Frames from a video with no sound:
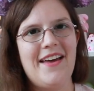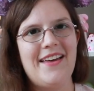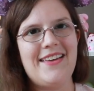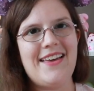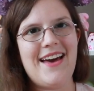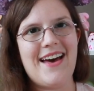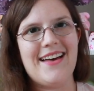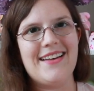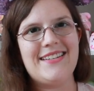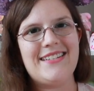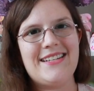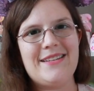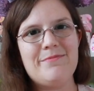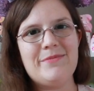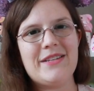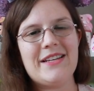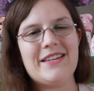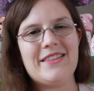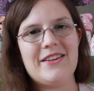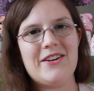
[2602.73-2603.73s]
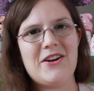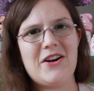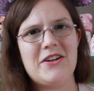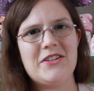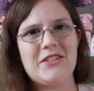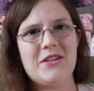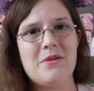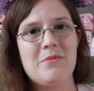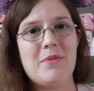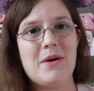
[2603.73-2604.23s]
yeah, seems like there are
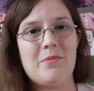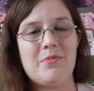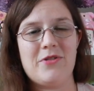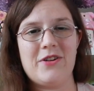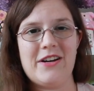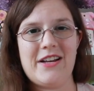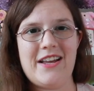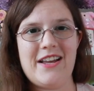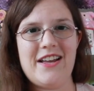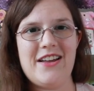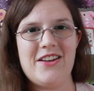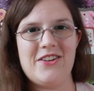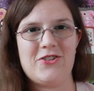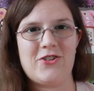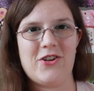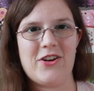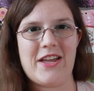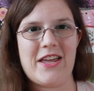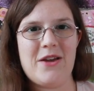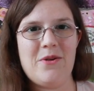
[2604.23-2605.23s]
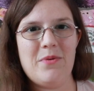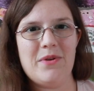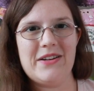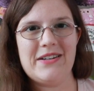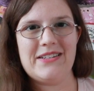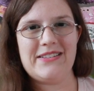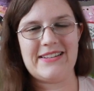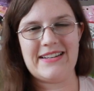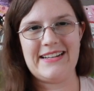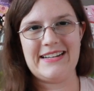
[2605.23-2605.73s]
some pretty tricky
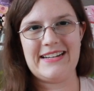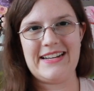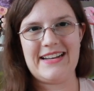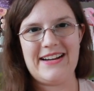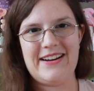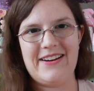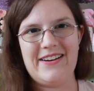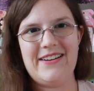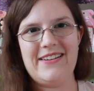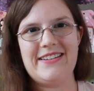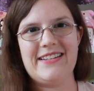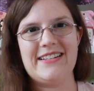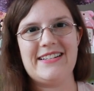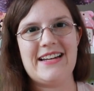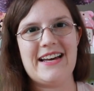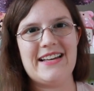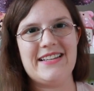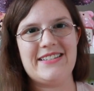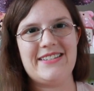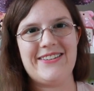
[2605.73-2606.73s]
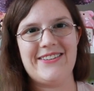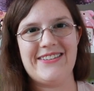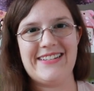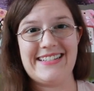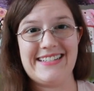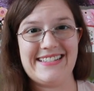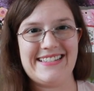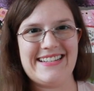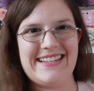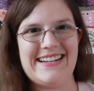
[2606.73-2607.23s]
ones in here to test your
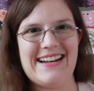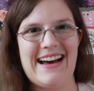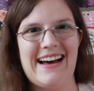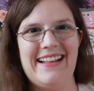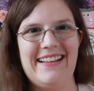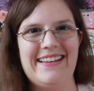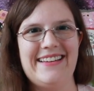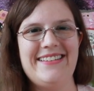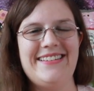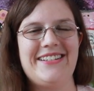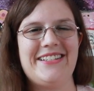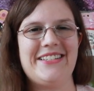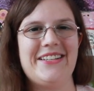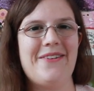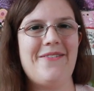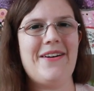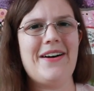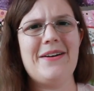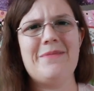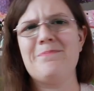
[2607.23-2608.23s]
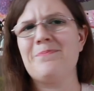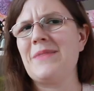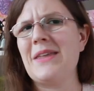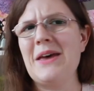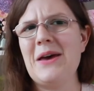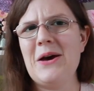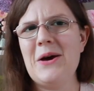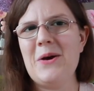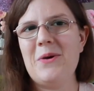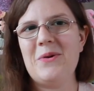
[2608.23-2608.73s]
Disney knowledge. So uh,
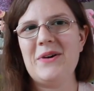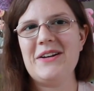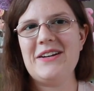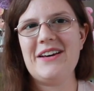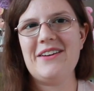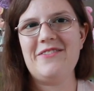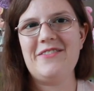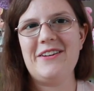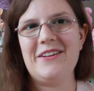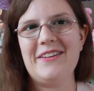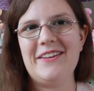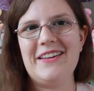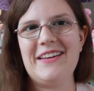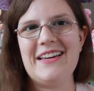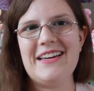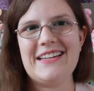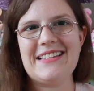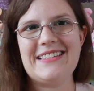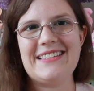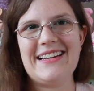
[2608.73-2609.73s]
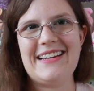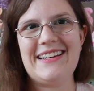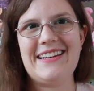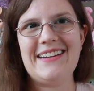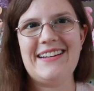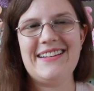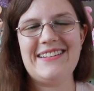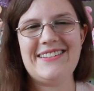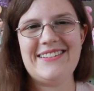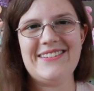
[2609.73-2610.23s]
we're definitely
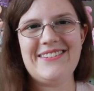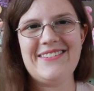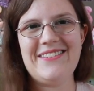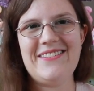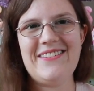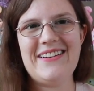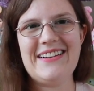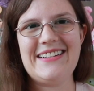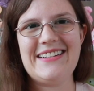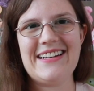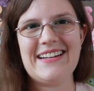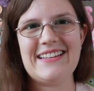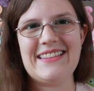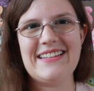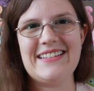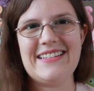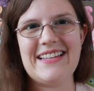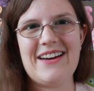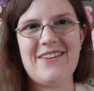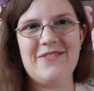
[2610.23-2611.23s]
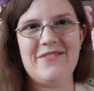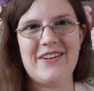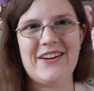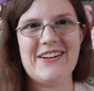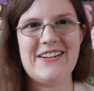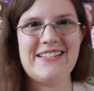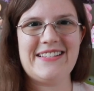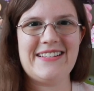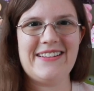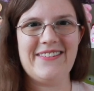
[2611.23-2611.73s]
excited to check this out
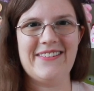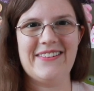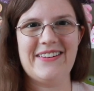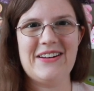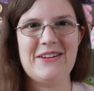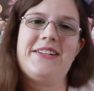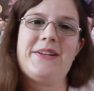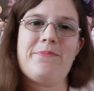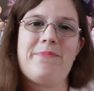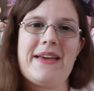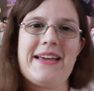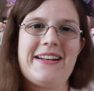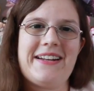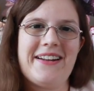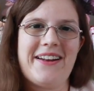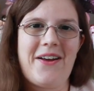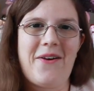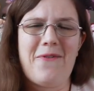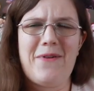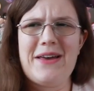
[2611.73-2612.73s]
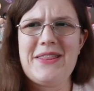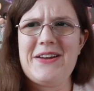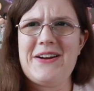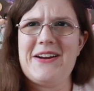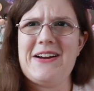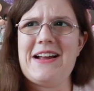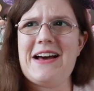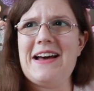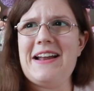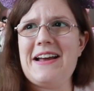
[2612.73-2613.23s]
very soon. Debated whether
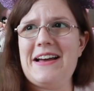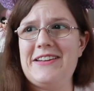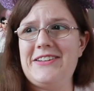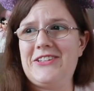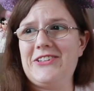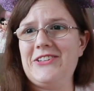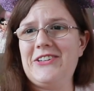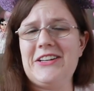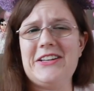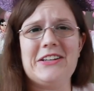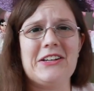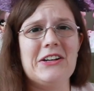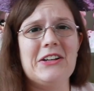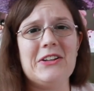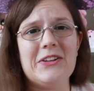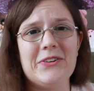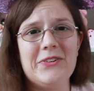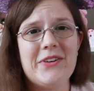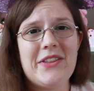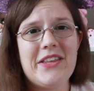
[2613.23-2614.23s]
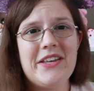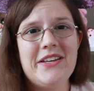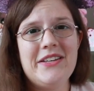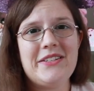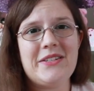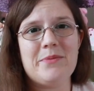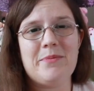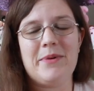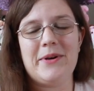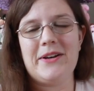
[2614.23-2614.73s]
or not I should include
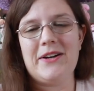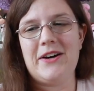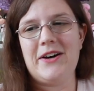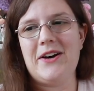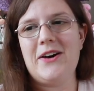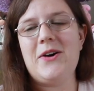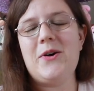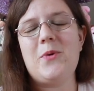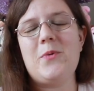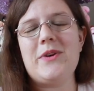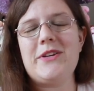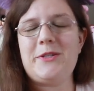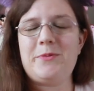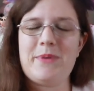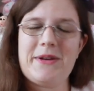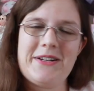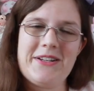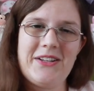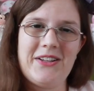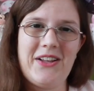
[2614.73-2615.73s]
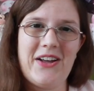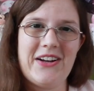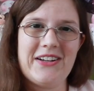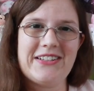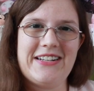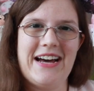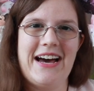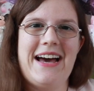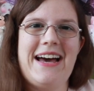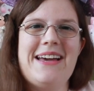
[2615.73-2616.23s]
this, but uh, we spent a
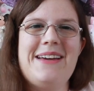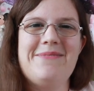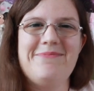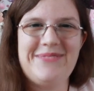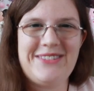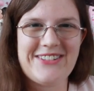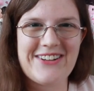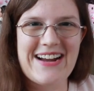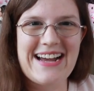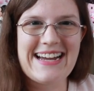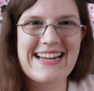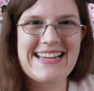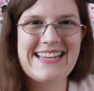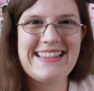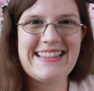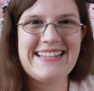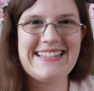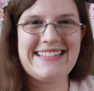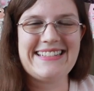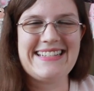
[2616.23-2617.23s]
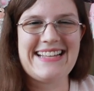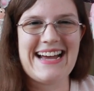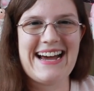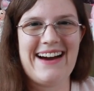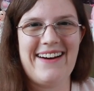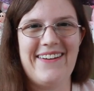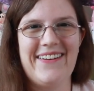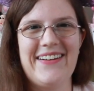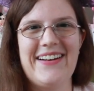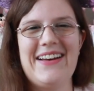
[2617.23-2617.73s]
long time tracking this
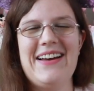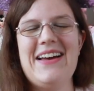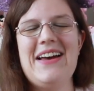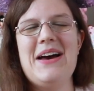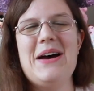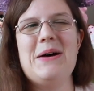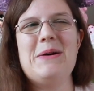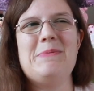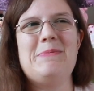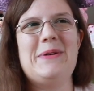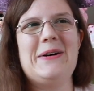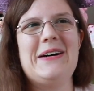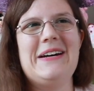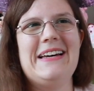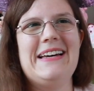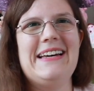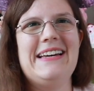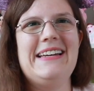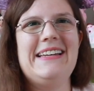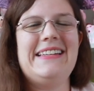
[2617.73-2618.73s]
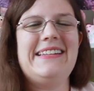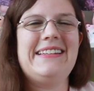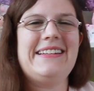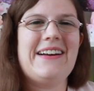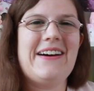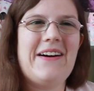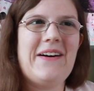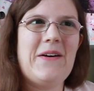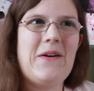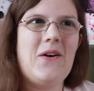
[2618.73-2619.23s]
down but you
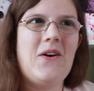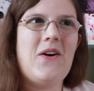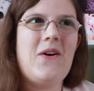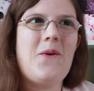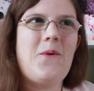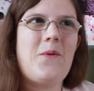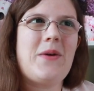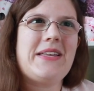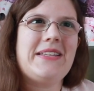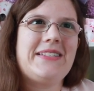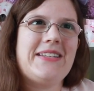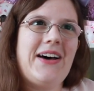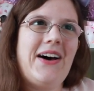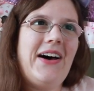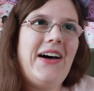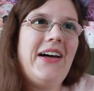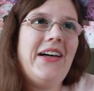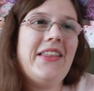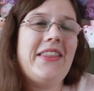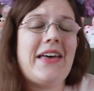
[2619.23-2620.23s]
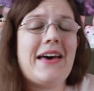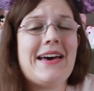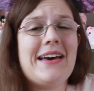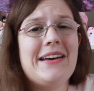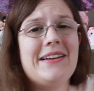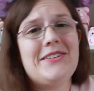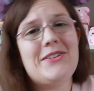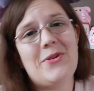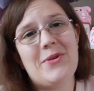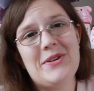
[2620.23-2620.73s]
know, we saw
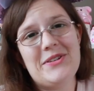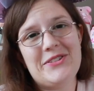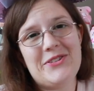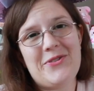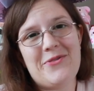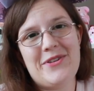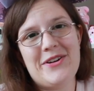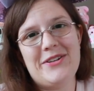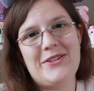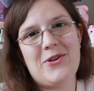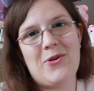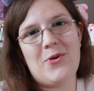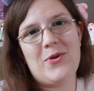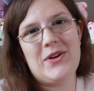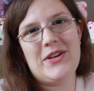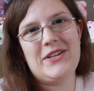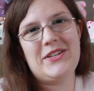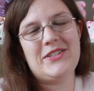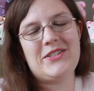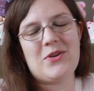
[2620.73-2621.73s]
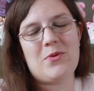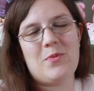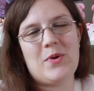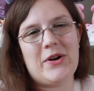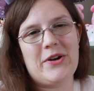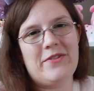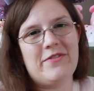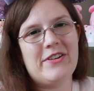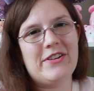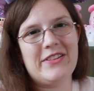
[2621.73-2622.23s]
that Toy Story toys
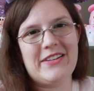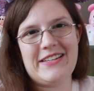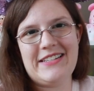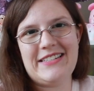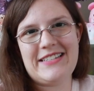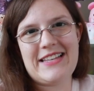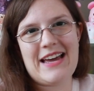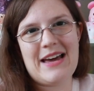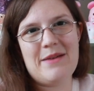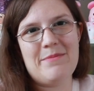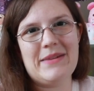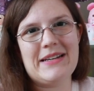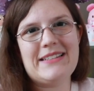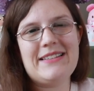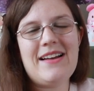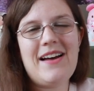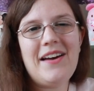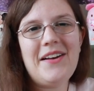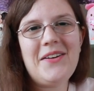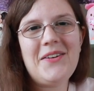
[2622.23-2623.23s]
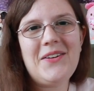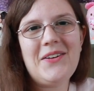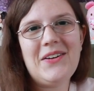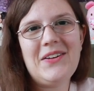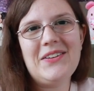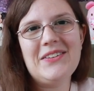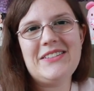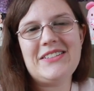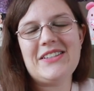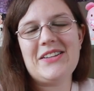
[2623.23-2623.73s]
were released at
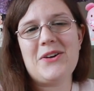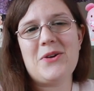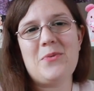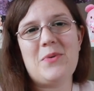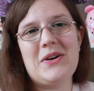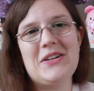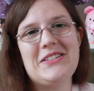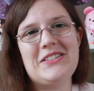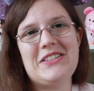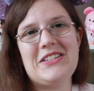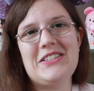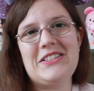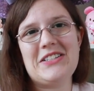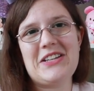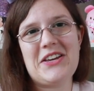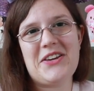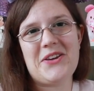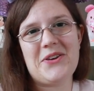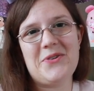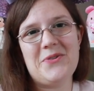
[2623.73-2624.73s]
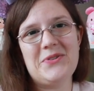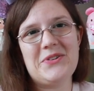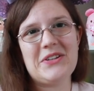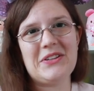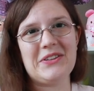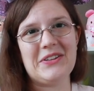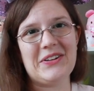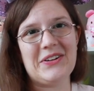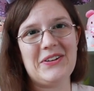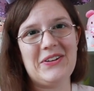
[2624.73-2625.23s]
McDonald's. There was this cute
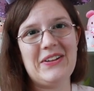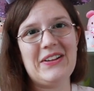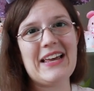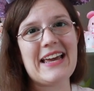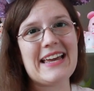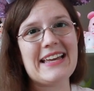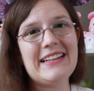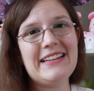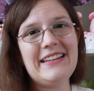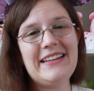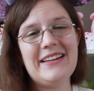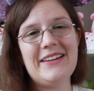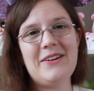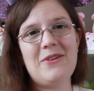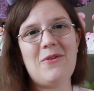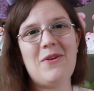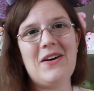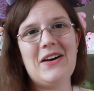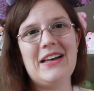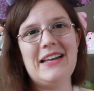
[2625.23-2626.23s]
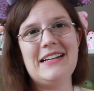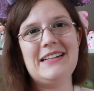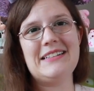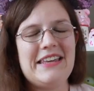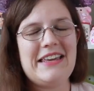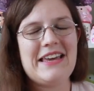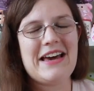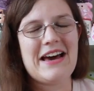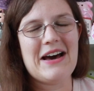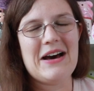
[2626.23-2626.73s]
little alien one.
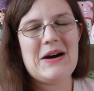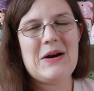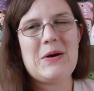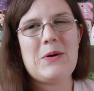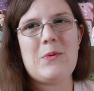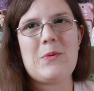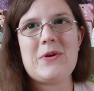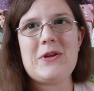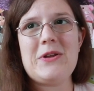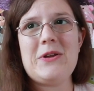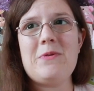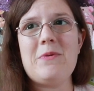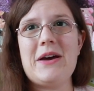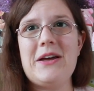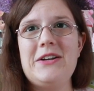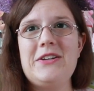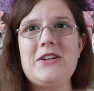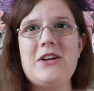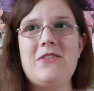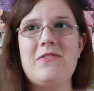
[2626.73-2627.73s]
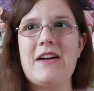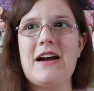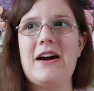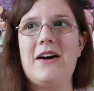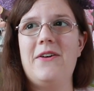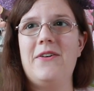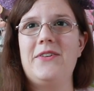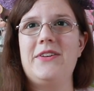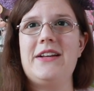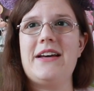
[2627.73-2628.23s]
Yeah, we went
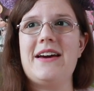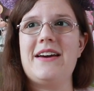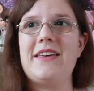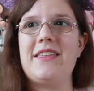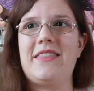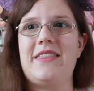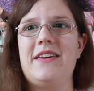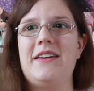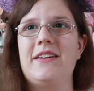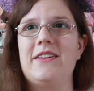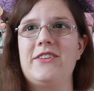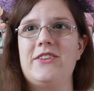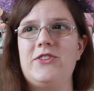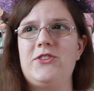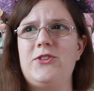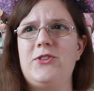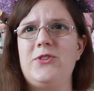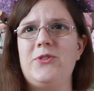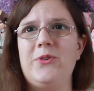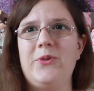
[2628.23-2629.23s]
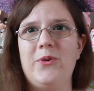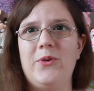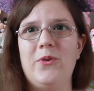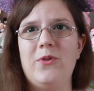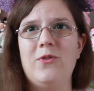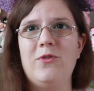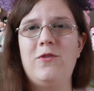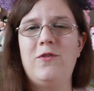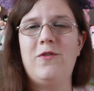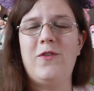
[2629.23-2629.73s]
around, I think,
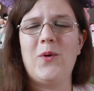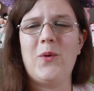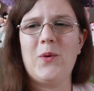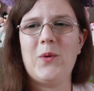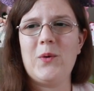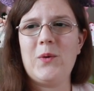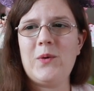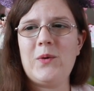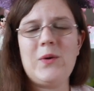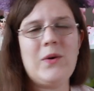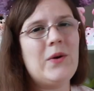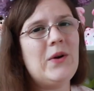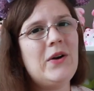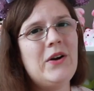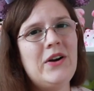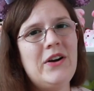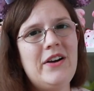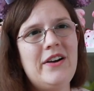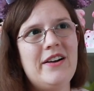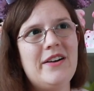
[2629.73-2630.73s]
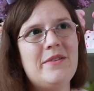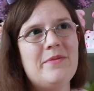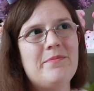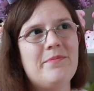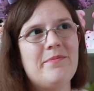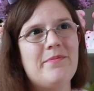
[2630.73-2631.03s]
to four,